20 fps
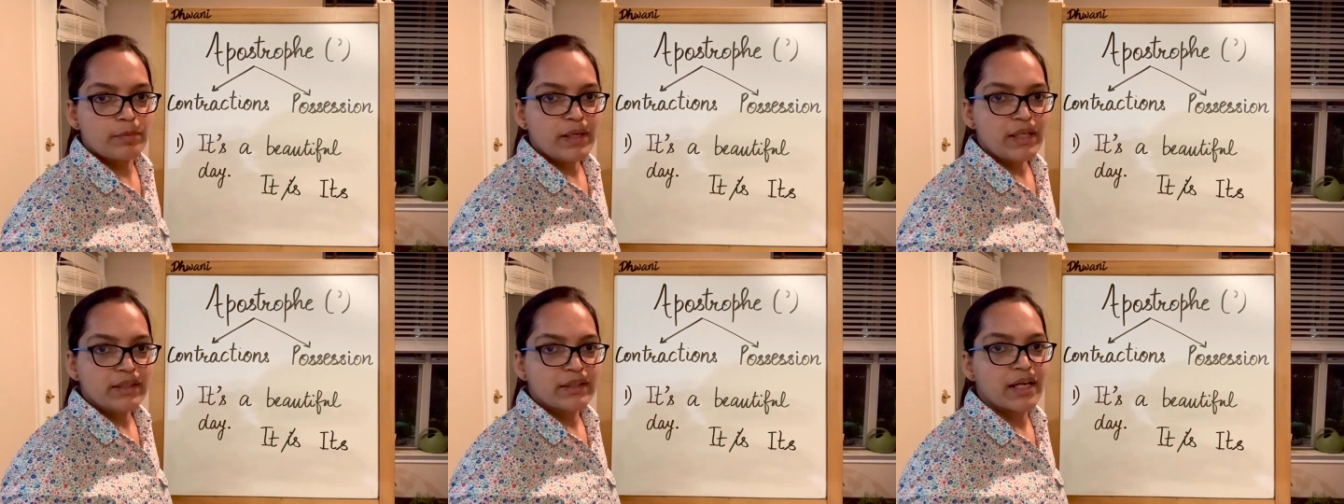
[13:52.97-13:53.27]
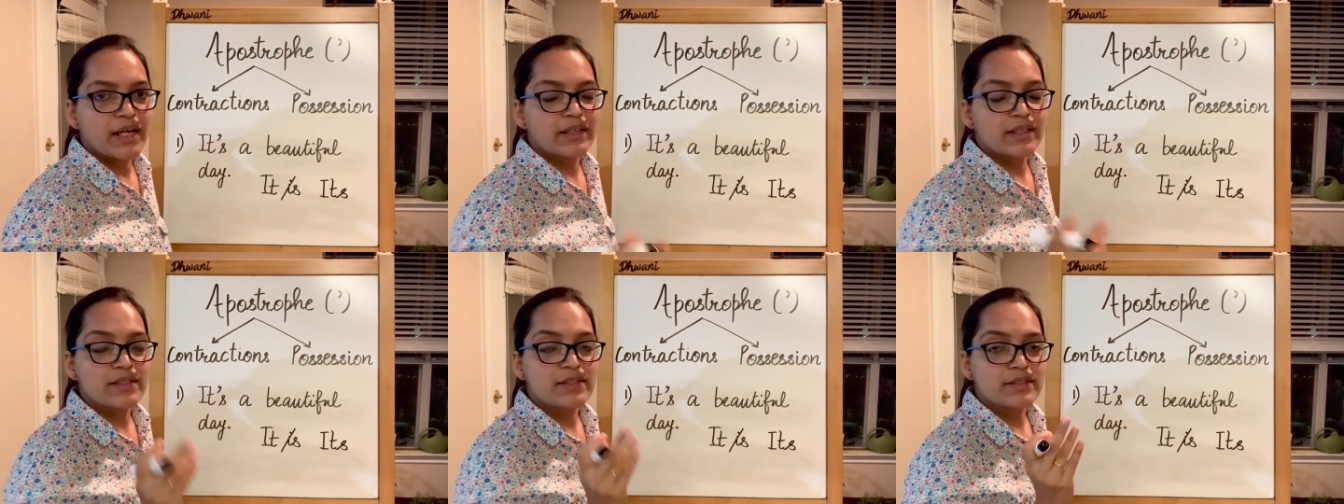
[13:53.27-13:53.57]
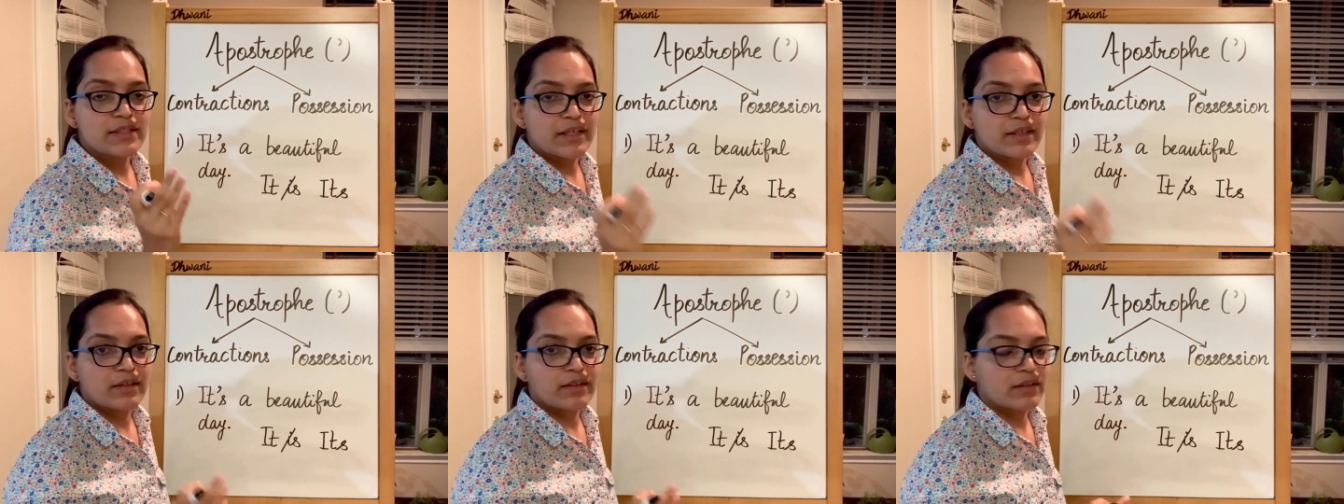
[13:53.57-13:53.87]
that is
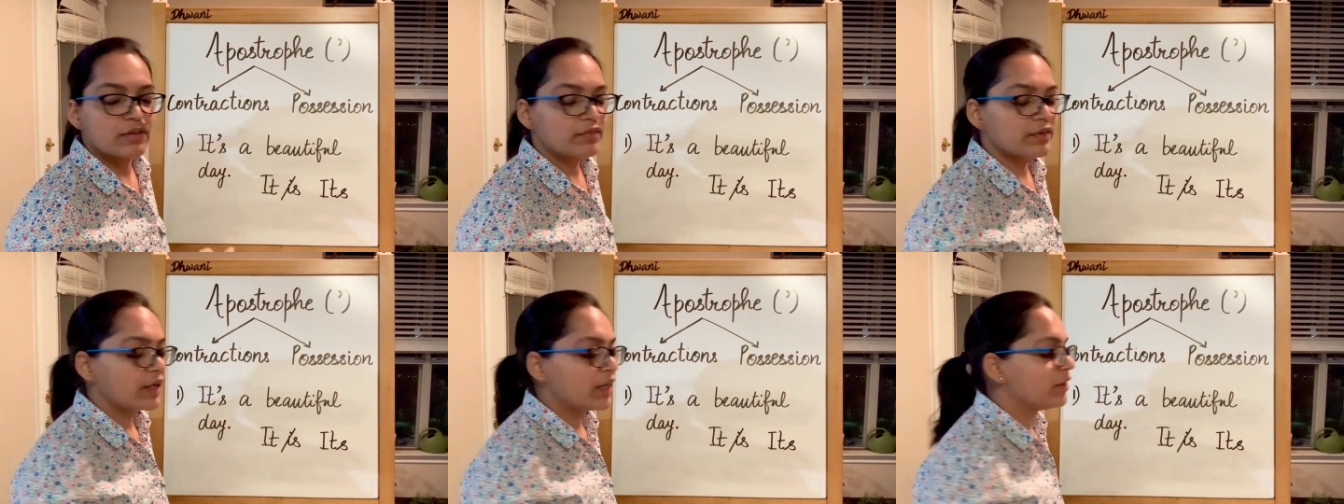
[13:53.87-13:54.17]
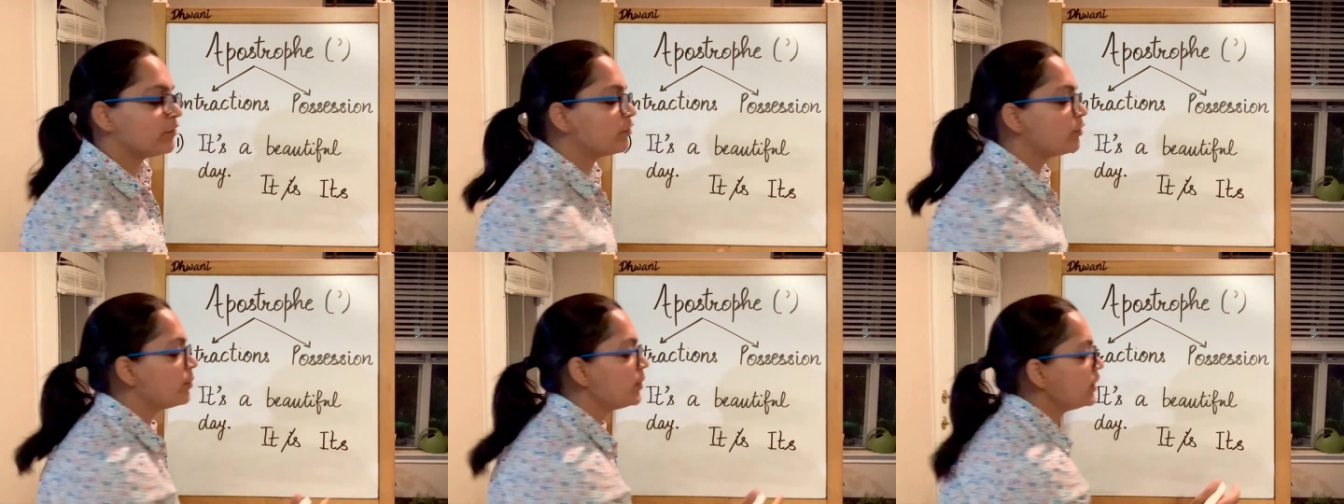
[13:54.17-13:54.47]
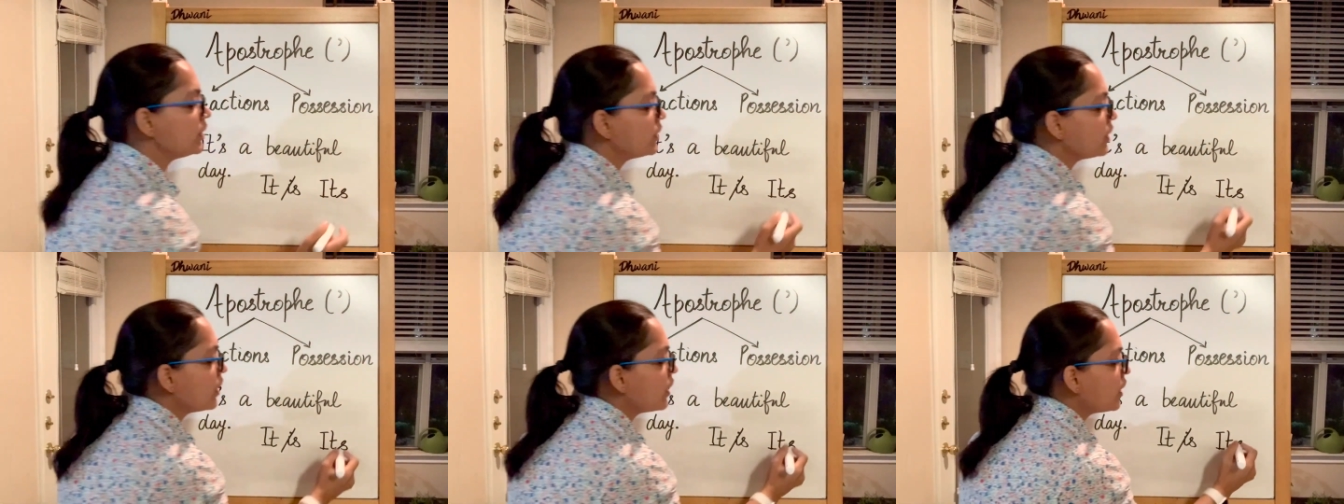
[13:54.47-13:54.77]
taken away alphabet,
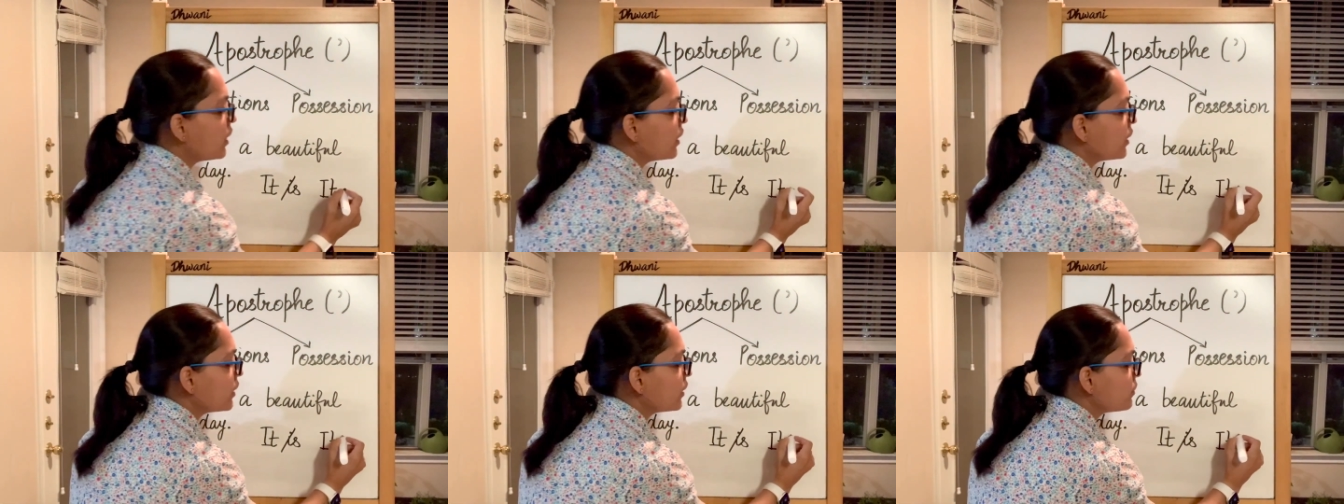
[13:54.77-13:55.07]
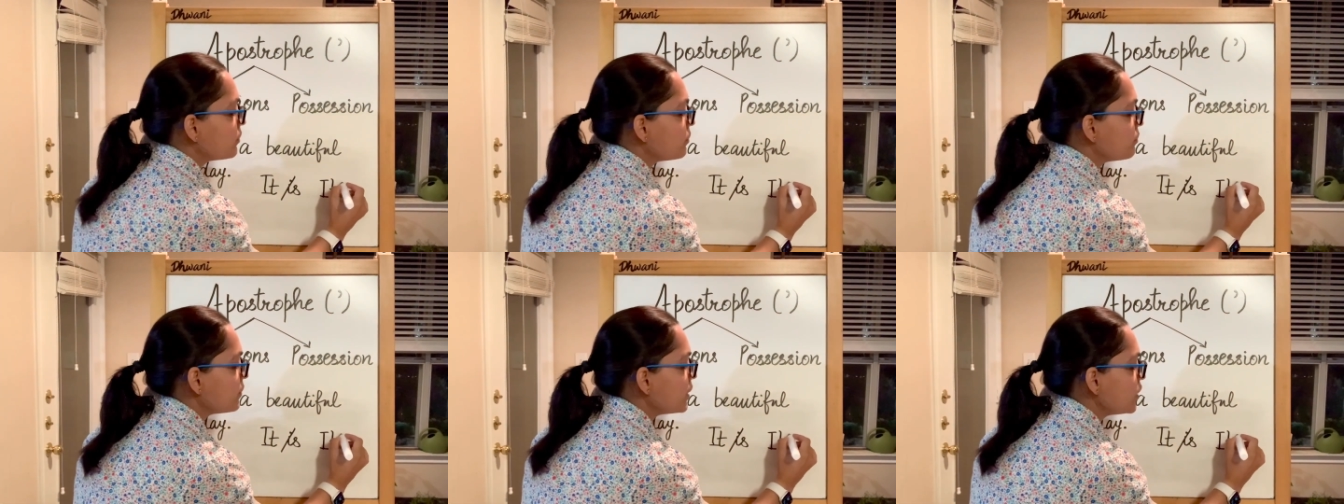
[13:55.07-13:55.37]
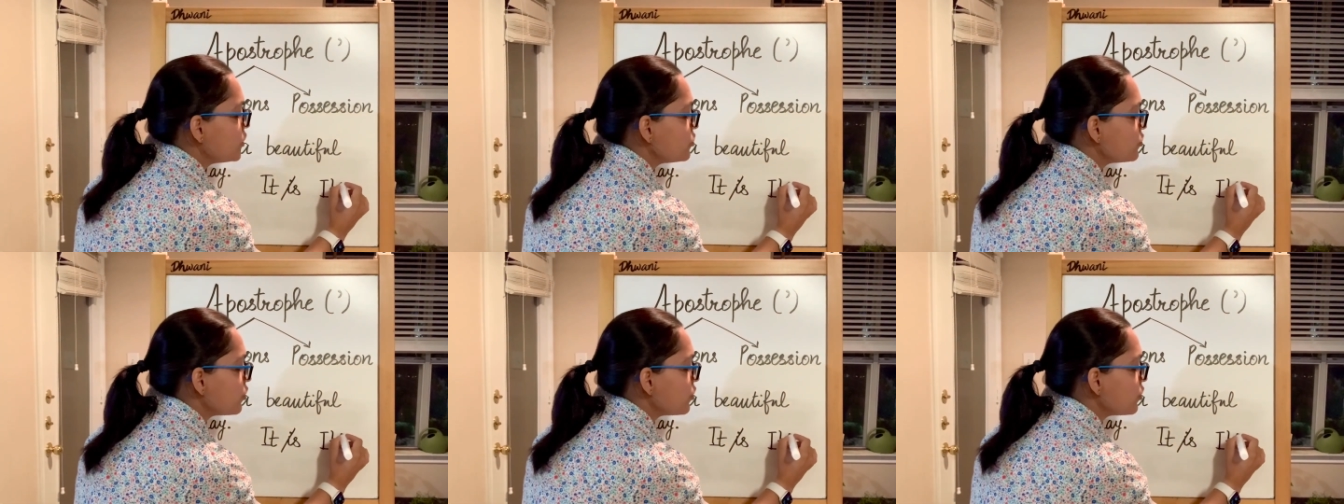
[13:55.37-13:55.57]
I make sure